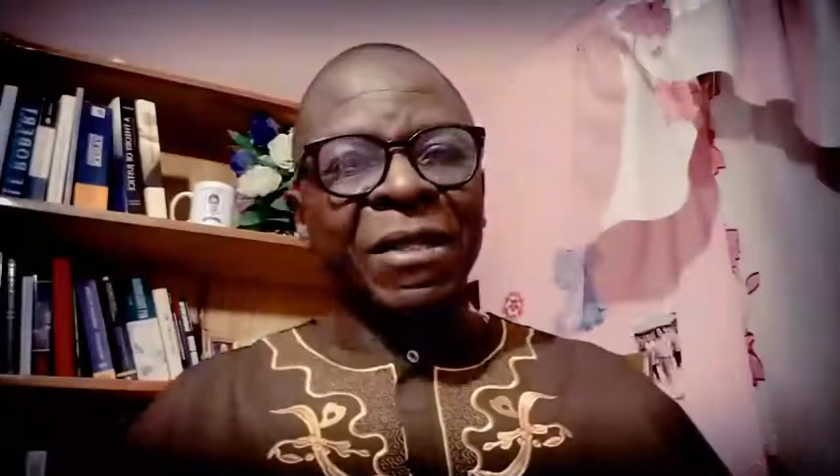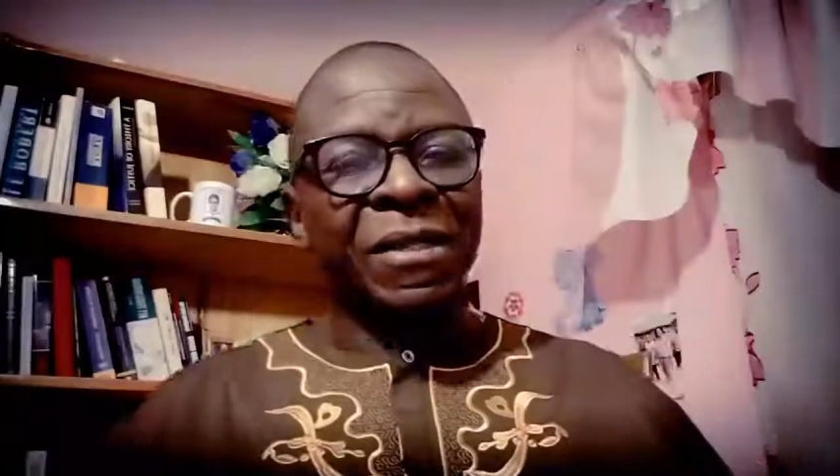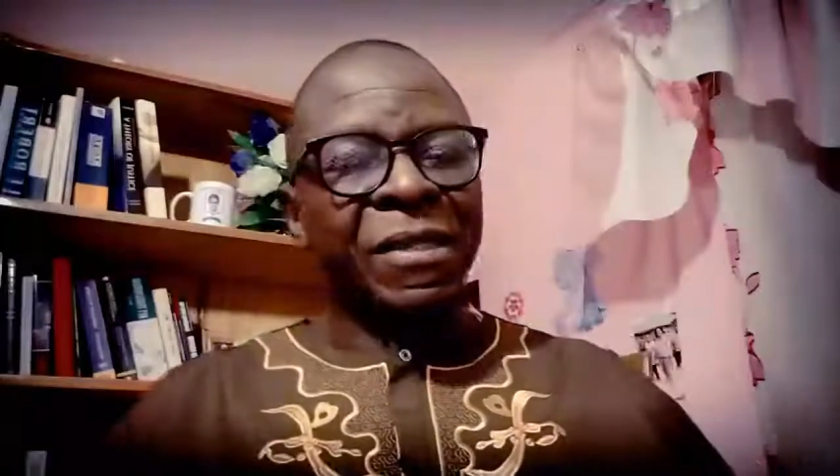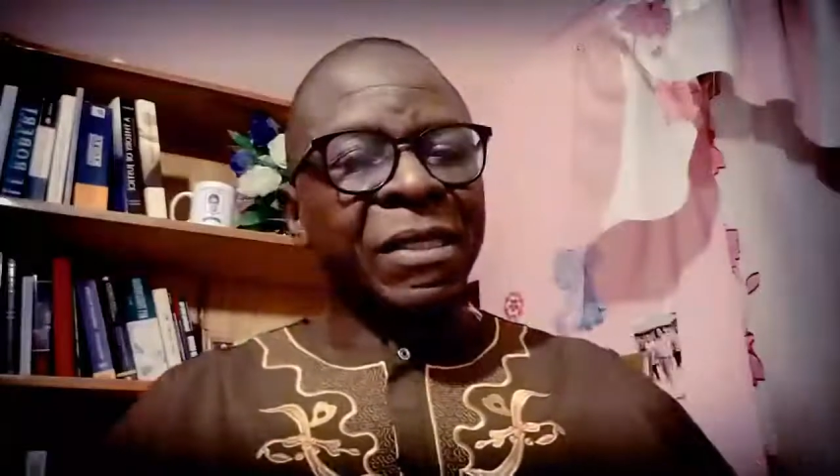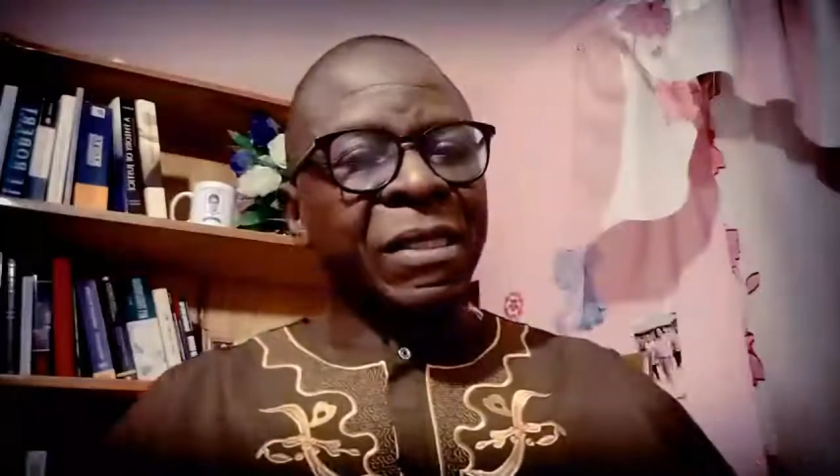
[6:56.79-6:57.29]

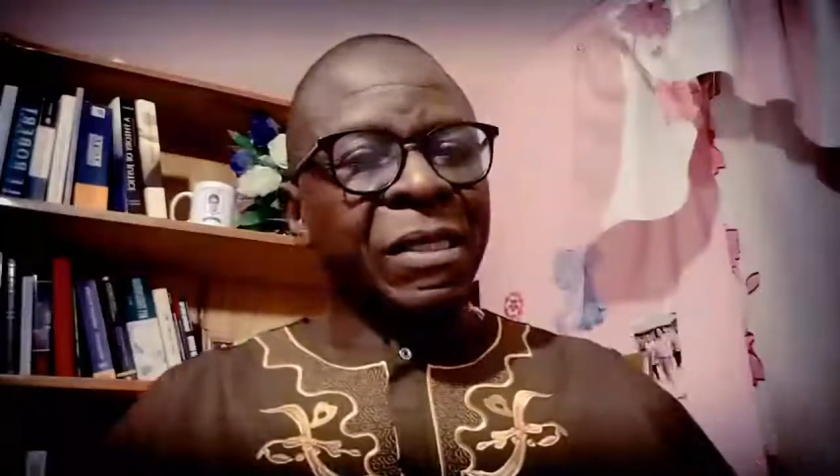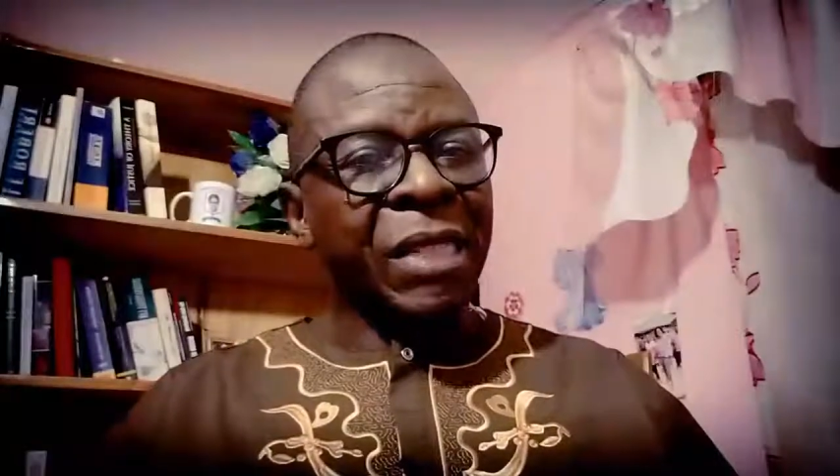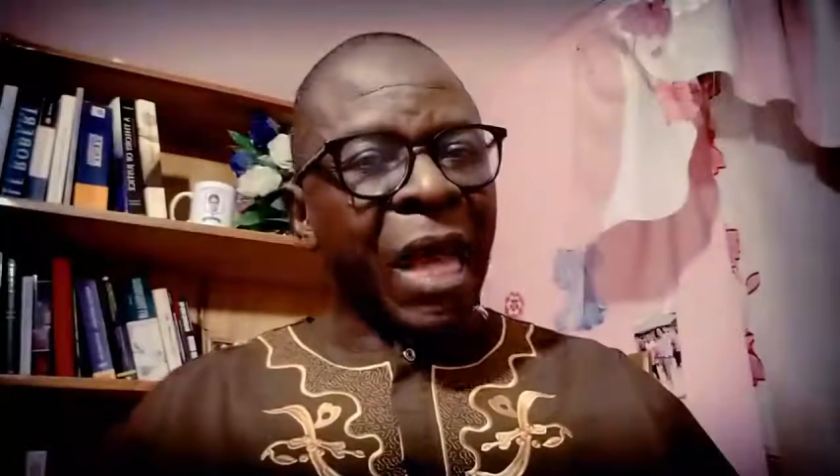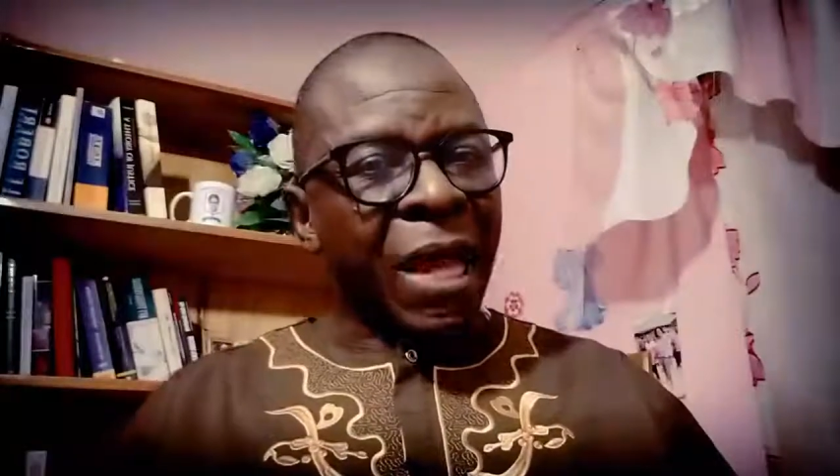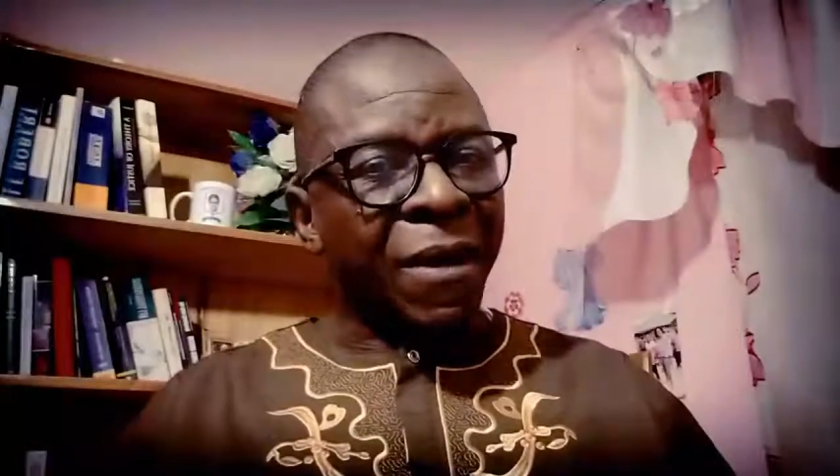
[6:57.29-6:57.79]

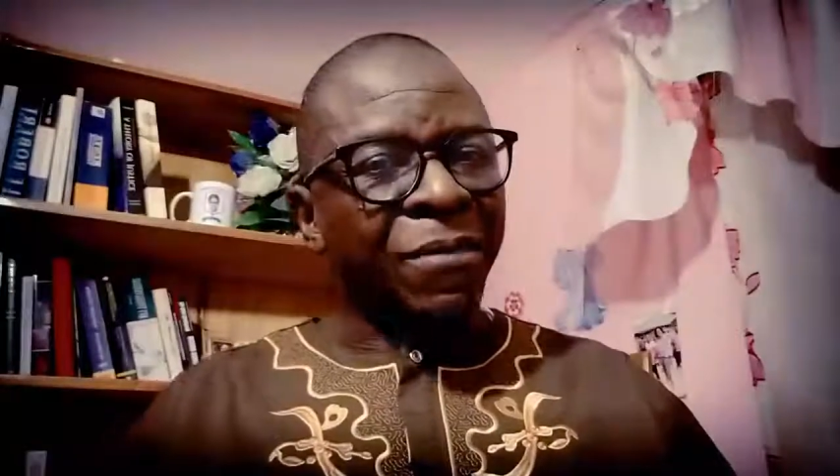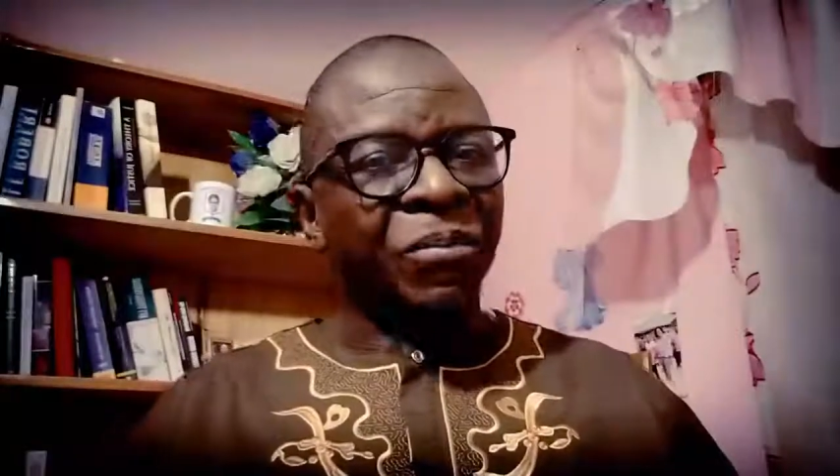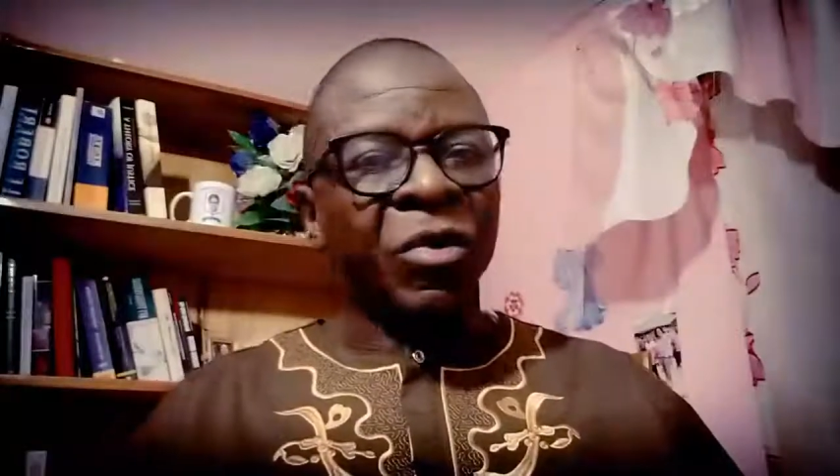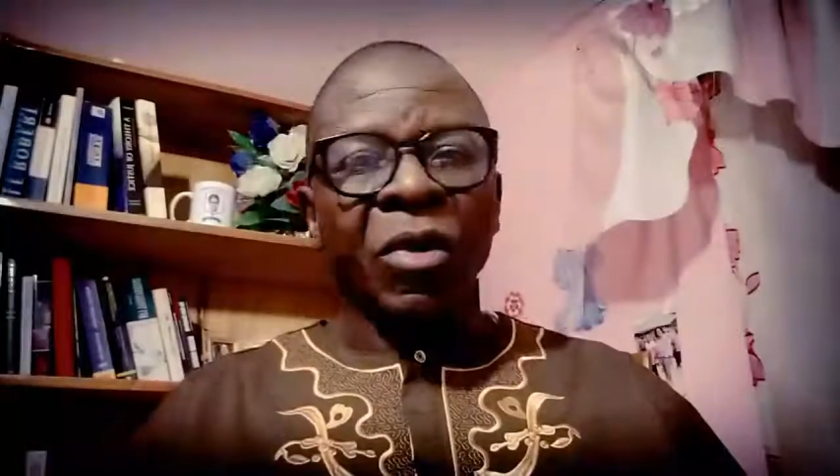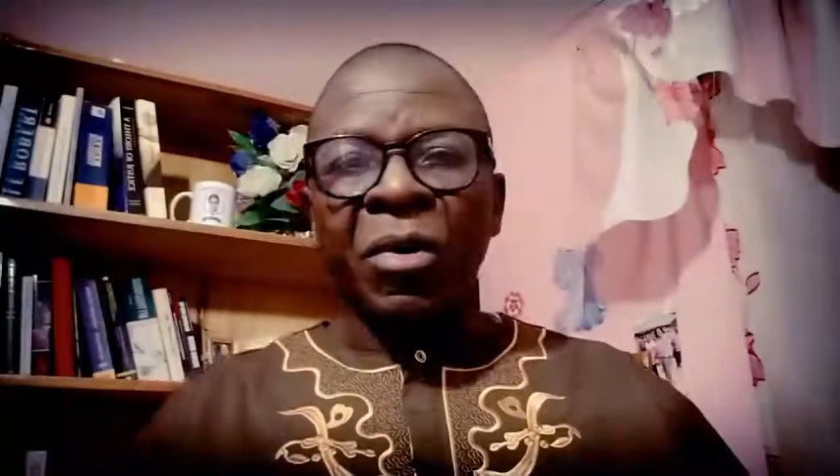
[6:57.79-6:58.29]

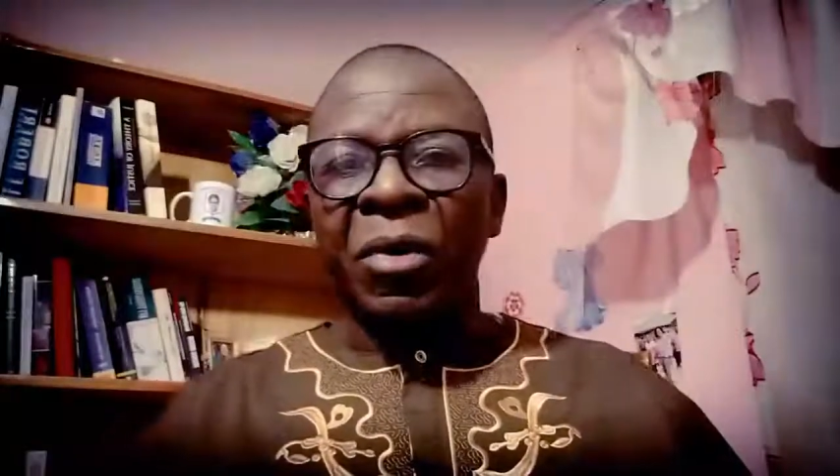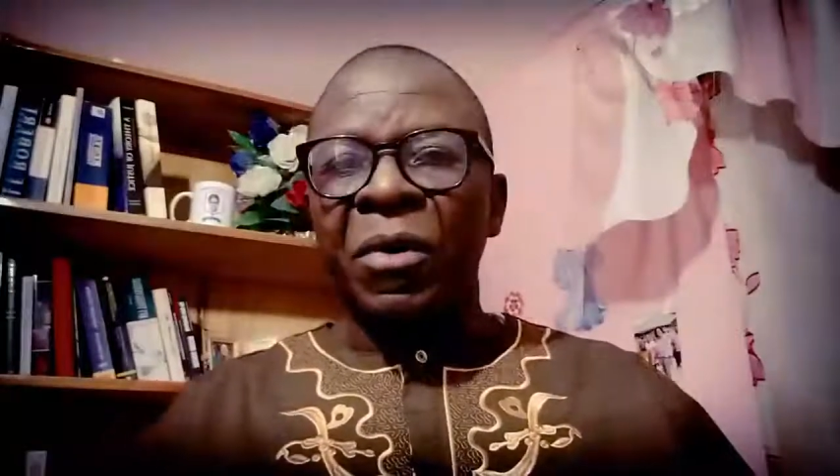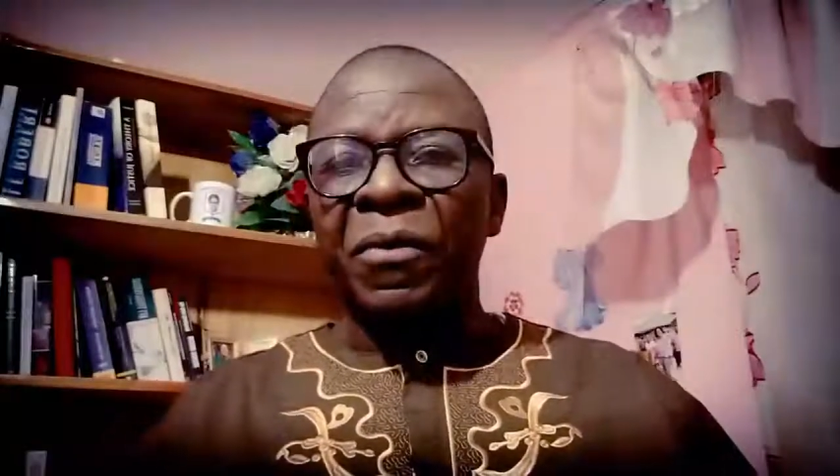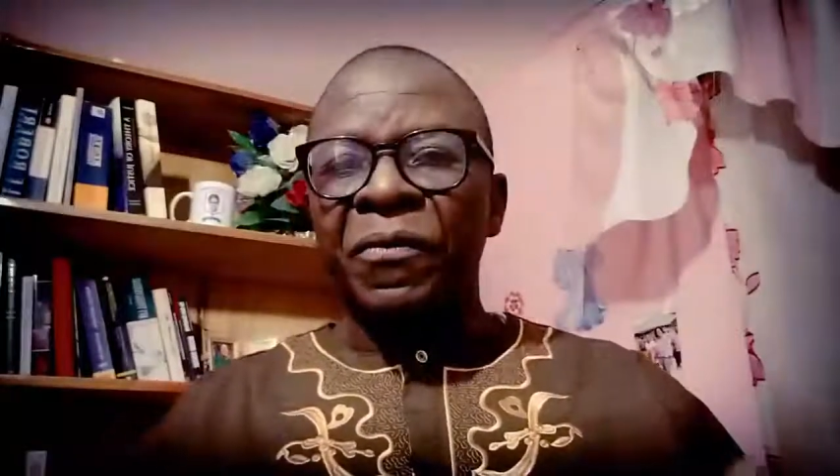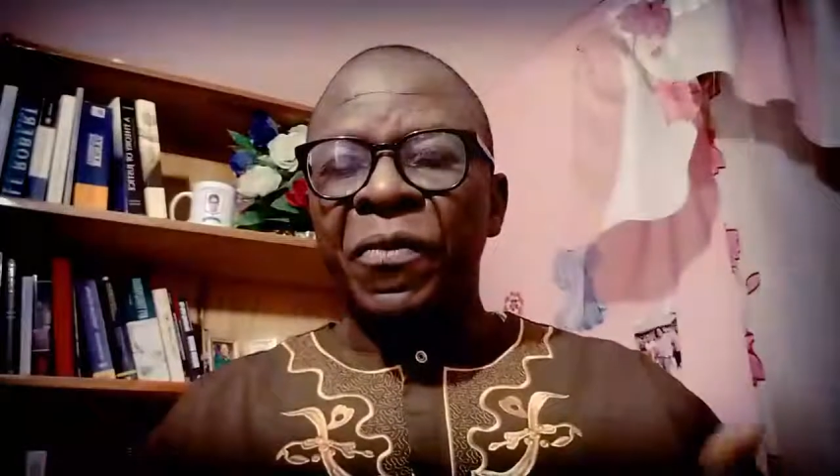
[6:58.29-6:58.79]
some
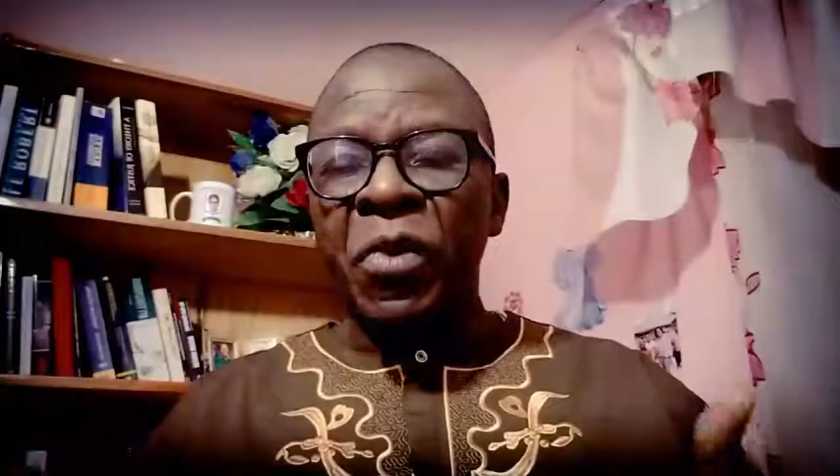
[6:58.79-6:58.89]
of